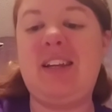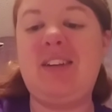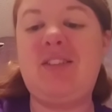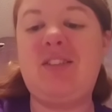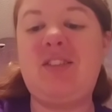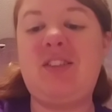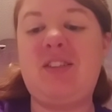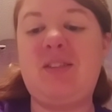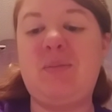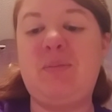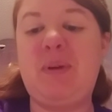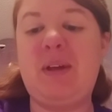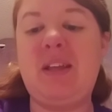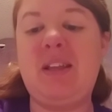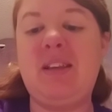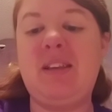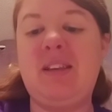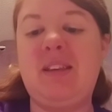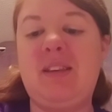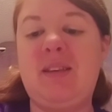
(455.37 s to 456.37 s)
It's just
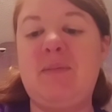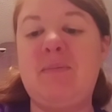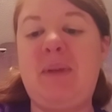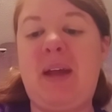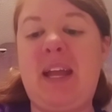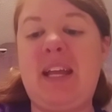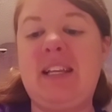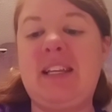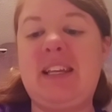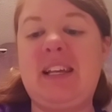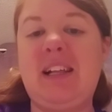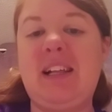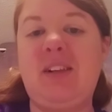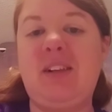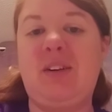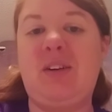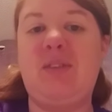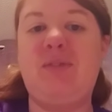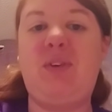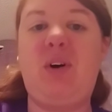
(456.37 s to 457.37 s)
been the main
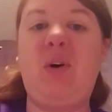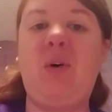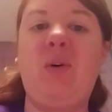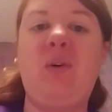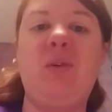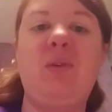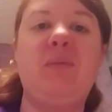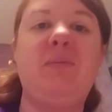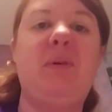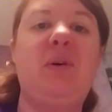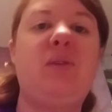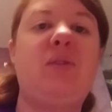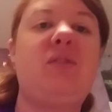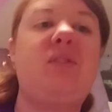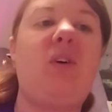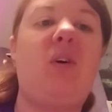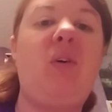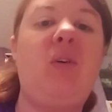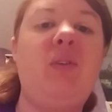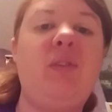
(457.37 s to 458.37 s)
killer of almost
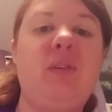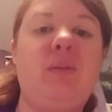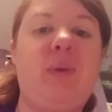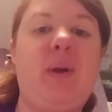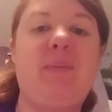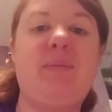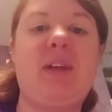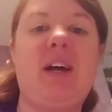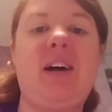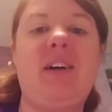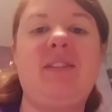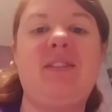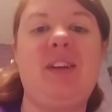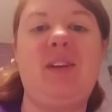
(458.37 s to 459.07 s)
all the reptiles,